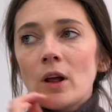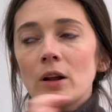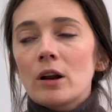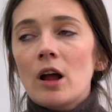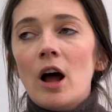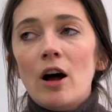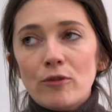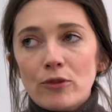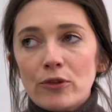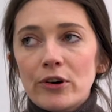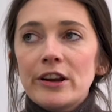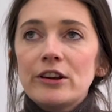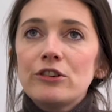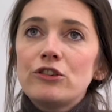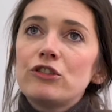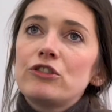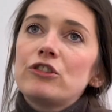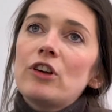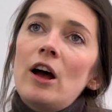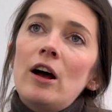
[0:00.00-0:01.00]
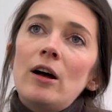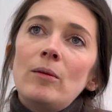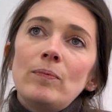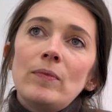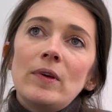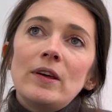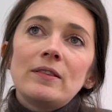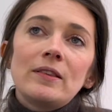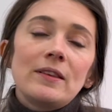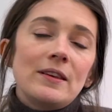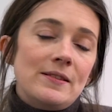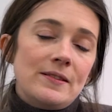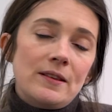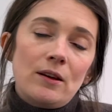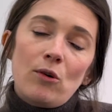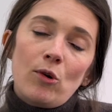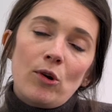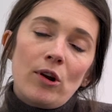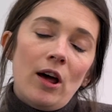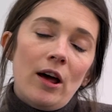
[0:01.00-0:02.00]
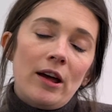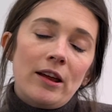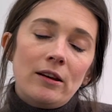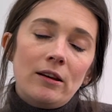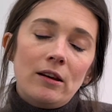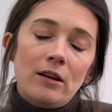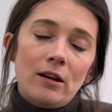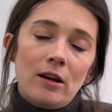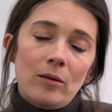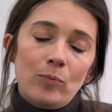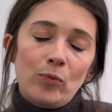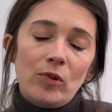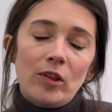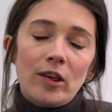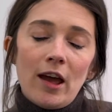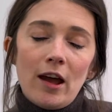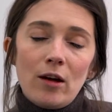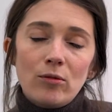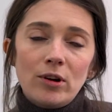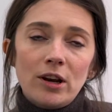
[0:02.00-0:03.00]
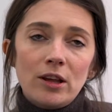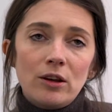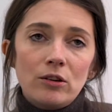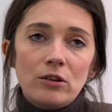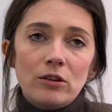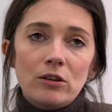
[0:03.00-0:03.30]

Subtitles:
coverage, it's easier online to get a really good